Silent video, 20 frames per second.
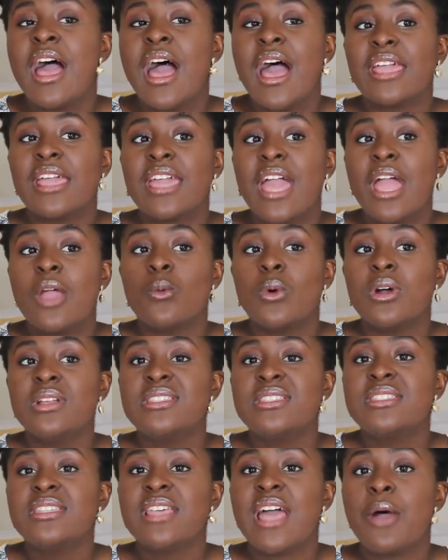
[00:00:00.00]
I
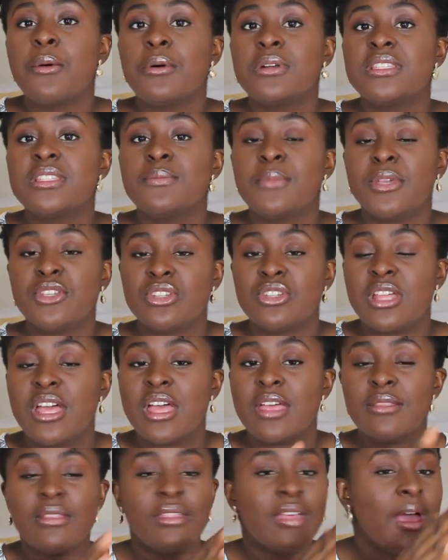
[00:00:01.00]
want to make sure
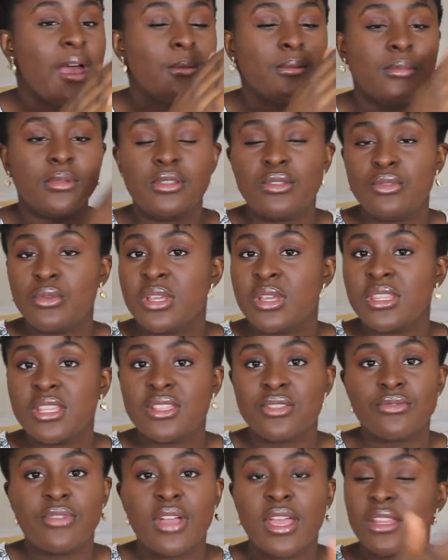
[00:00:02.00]
that I'm doing
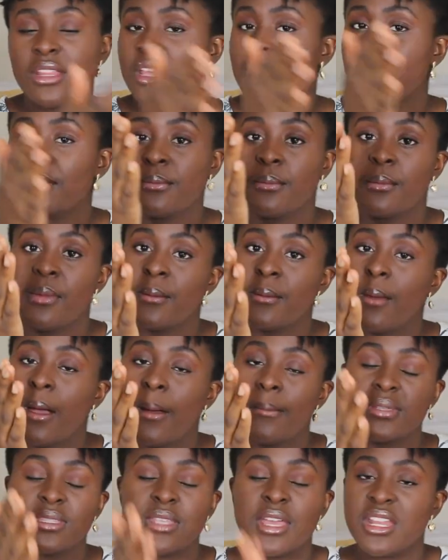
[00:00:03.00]
this right. Like,
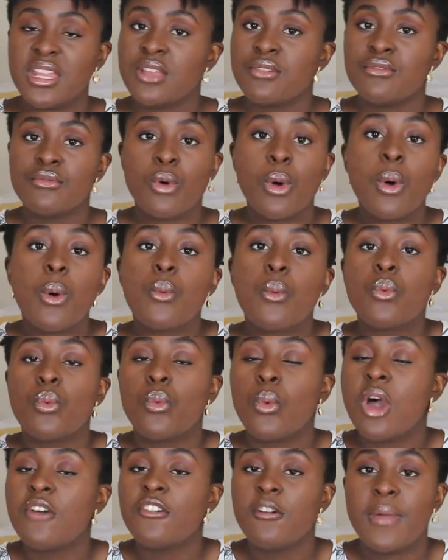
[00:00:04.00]
I'm studying
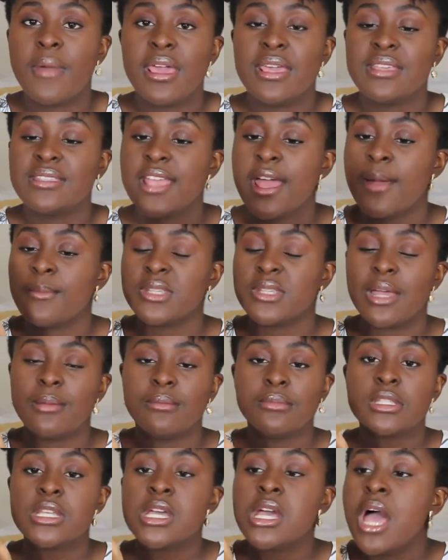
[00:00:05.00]
well for my exams.
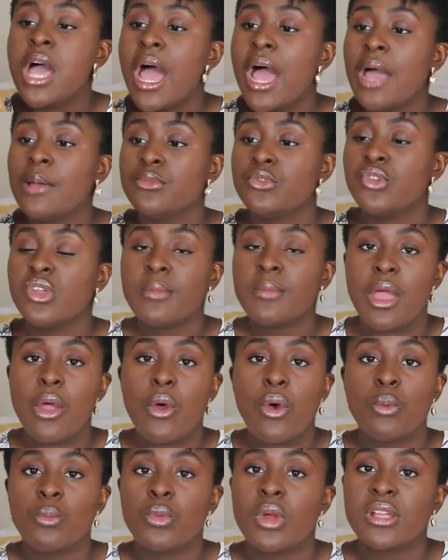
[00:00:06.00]
I'm doing my
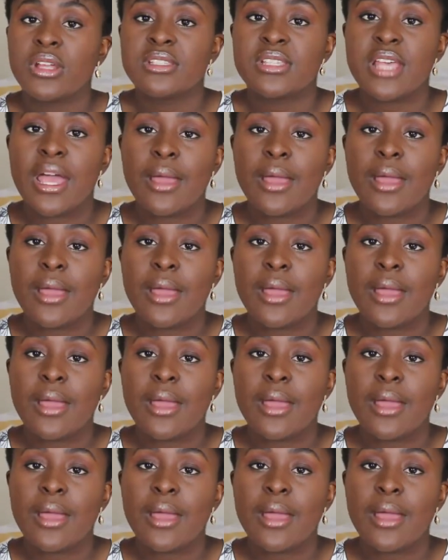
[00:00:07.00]
homeworks.